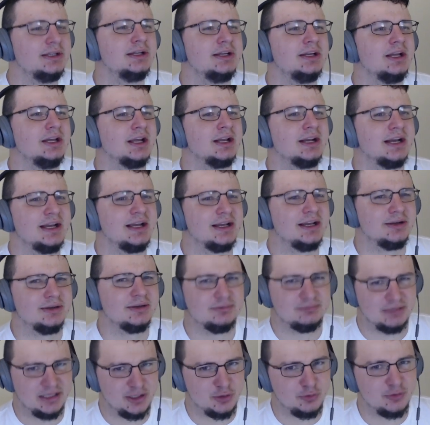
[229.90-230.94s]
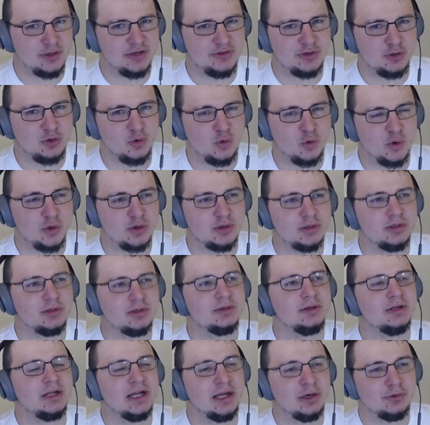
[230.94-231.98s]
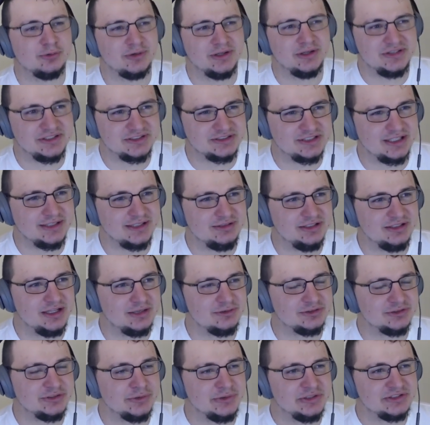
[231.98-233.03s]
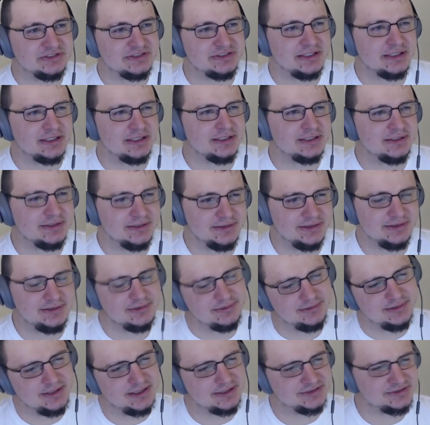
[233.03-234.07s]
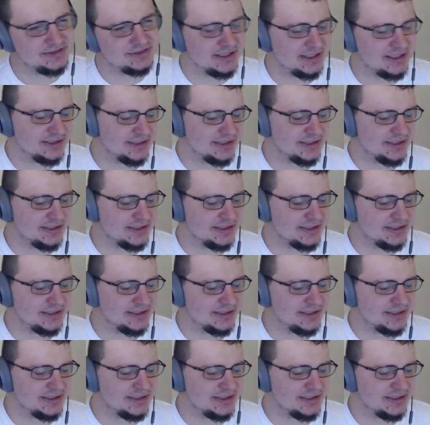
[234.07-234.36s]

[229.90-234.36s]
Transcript: and outran the corner, outran the safety that was on that side,